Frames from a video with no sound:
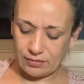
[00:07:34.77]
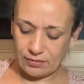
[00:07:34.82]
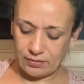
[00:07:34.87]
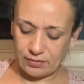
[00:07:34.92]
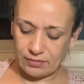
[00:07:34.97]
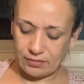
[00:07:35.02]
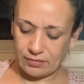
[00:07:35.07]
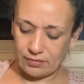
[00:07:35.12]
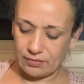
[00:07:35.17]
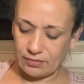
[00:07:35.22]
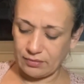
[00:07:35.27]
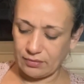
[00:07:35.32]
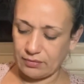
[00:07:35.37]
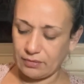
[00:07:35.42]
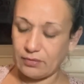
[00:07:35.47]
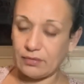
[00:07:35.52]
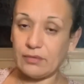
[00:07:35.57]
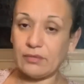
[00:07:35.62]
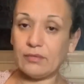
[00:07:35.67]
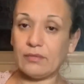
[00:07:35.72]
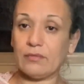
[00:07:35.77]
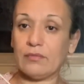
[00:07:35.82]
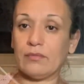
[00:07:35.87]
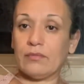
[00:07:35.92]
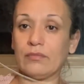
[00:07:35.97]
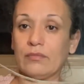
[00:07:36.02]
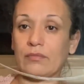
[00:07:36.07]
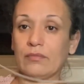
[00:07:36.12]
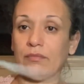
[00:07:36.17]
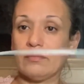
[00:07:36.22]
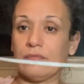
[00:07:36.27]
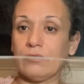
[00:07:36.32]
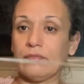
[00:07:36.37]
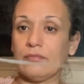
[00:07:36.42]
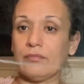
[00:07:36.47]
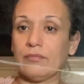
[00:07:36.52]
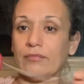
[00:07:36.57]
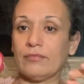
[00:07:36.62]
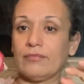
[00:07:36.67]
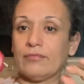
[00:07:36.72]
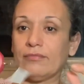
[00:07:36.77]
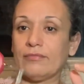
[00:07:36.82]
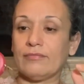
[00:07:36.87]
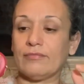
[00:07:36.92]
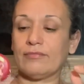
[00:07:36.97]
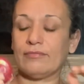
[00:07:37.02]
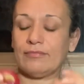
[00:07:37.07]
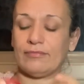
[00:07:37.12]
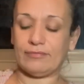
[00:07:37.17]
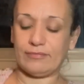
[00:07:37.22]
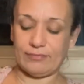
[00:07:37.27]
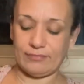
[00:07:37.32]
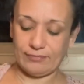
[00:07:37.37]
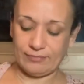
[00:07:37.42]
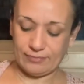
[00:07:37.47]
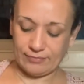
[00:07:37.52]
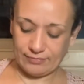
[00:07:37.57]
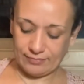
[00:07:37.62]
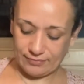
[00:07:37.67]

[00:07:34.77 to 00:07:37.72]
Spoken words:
(silence)